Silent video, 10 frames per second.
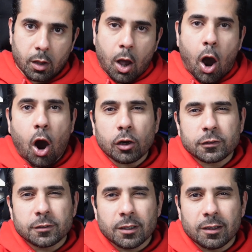
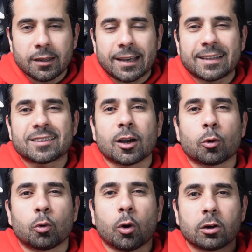Arsenal in the
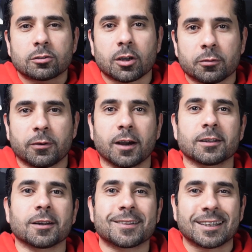quarter-final
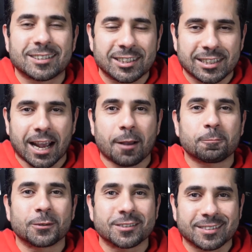of the
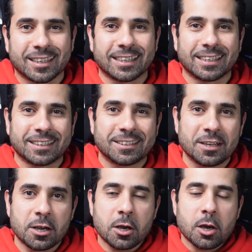Champions League
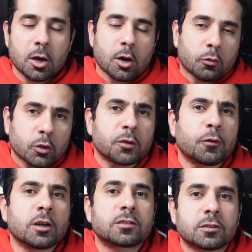for the
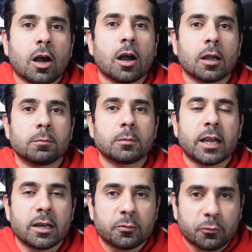first time
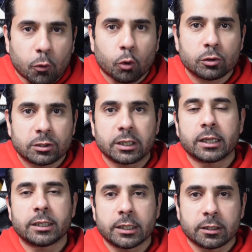in 14
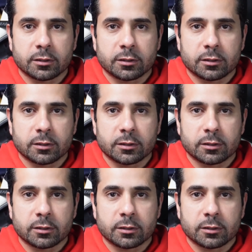years.